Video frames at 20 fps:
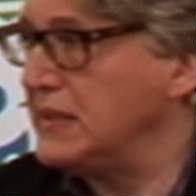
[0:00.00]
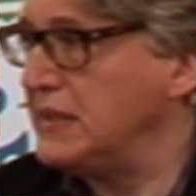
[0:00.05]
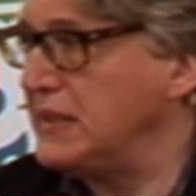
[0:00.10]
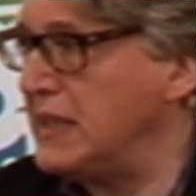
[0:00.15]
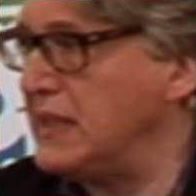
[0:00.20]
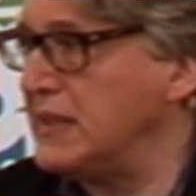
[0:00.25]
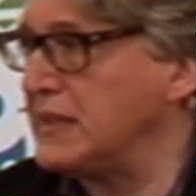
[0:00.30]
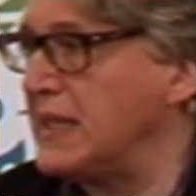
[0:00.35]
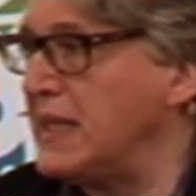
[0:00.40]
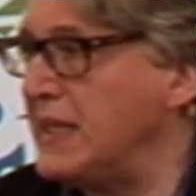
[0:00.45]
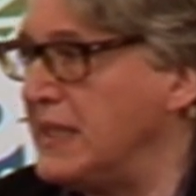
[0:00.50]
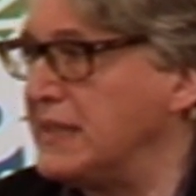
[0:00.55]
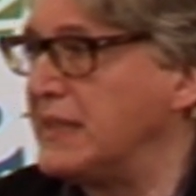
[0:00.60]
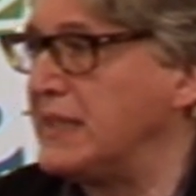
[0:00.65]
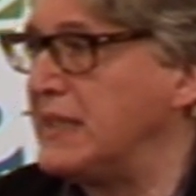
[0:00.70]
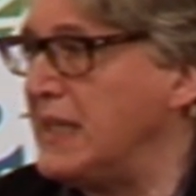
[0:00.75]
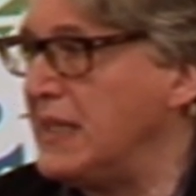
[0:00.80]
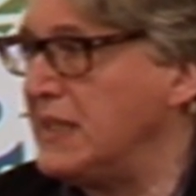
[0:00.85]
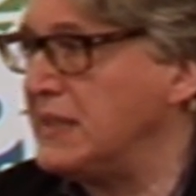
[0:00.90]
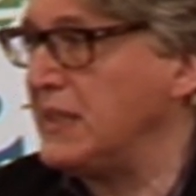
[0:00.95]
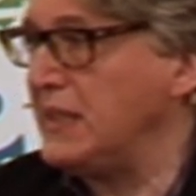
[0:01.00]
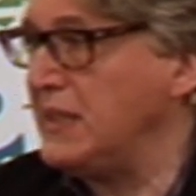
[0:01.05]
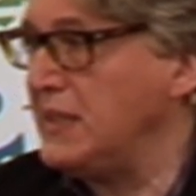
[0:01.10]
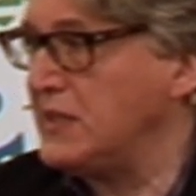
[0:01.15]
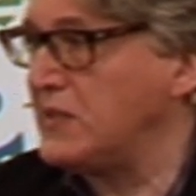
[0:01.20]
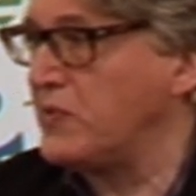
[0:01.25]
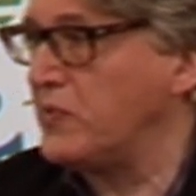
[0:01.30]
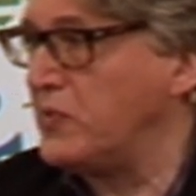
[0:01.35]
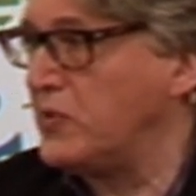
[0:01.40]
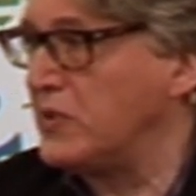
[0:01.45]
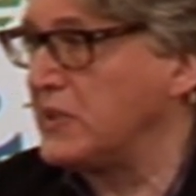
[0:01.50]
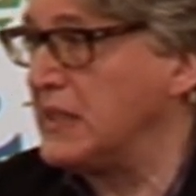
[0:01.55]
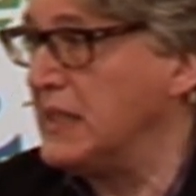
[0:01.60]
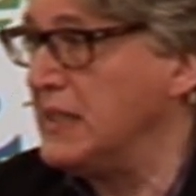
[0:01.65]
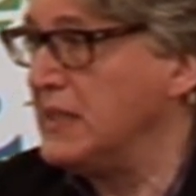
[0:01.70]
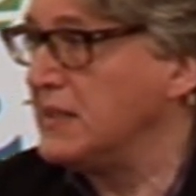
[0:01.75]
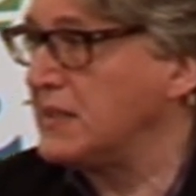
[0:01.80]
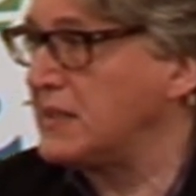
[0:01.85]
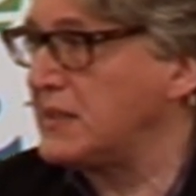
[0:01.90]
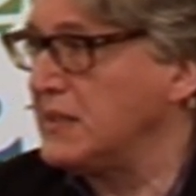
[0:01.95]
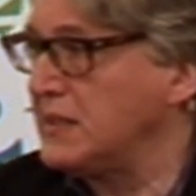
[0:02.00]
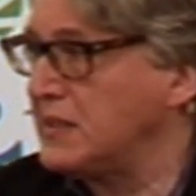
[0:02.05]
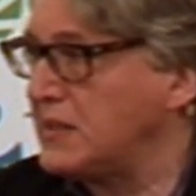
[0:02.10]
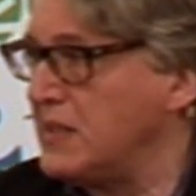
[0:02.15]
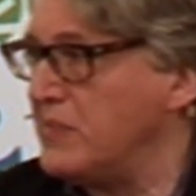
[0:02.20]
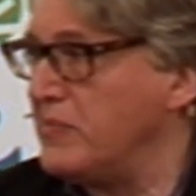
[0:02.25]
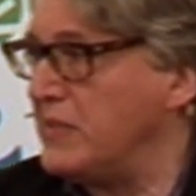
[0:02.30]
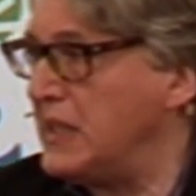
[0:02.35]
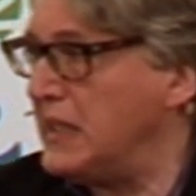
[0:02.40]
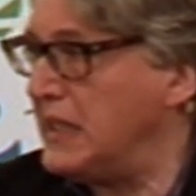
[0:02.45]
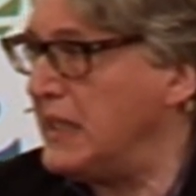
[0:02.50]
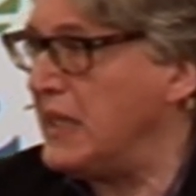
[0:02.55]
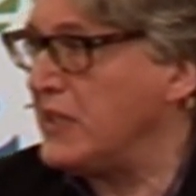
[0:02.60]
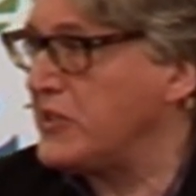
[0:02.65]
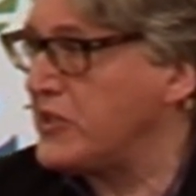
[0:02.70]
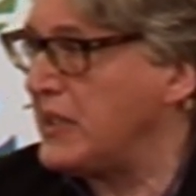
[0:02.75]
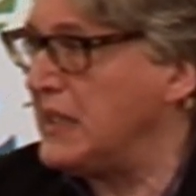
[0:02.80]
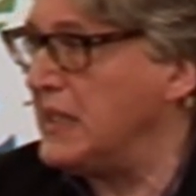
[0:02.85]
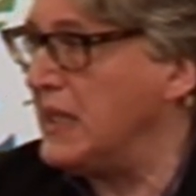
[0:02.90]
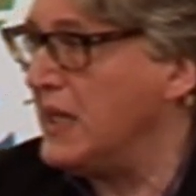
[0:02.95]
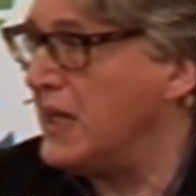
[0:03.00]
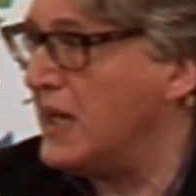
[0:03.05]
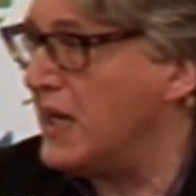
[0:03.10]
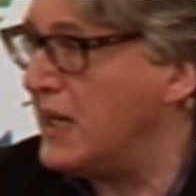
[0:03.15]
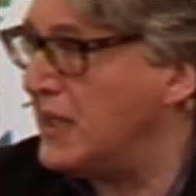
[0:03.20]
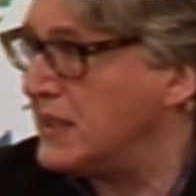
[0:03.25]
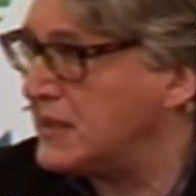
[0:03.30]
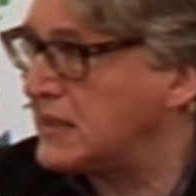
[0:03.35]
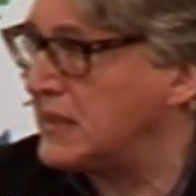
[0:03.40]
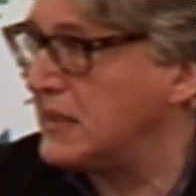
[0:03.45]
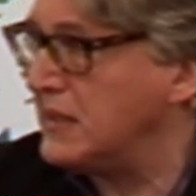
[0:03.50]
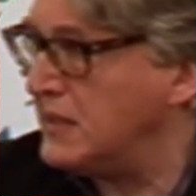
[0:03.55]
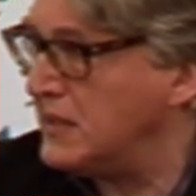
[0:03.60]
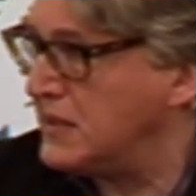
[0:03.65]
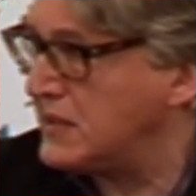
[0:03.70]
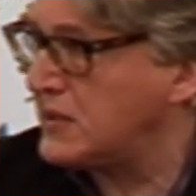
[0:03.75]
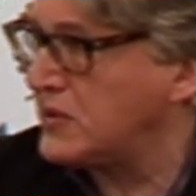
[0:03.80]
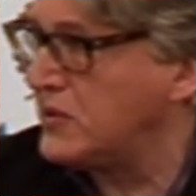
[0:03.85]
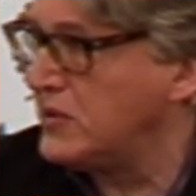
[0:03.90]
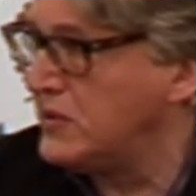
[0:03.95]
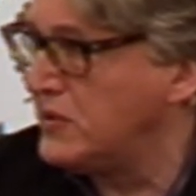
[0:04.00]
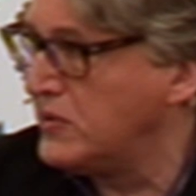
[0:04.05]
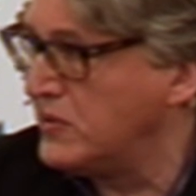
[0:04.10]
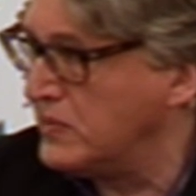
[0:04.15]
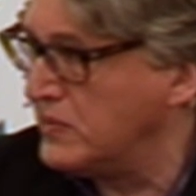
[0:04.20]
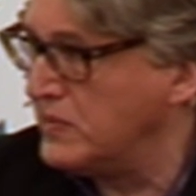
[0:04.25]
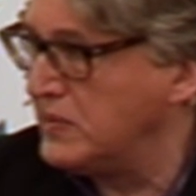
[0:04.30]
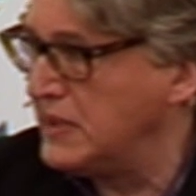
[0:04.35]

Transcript: Yeah, that is what system actually asks us to do.